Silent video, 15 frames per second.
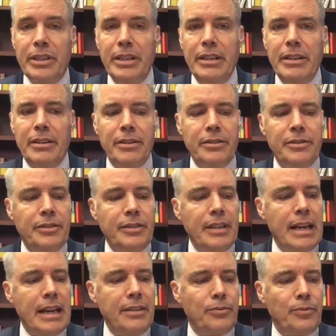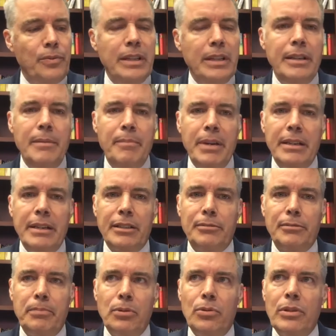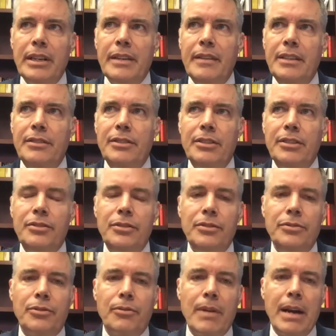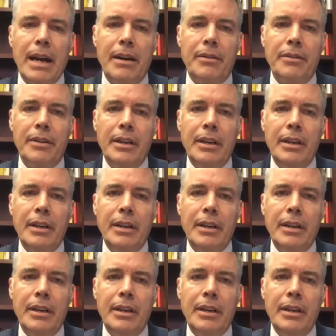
years has really been exploring these issues around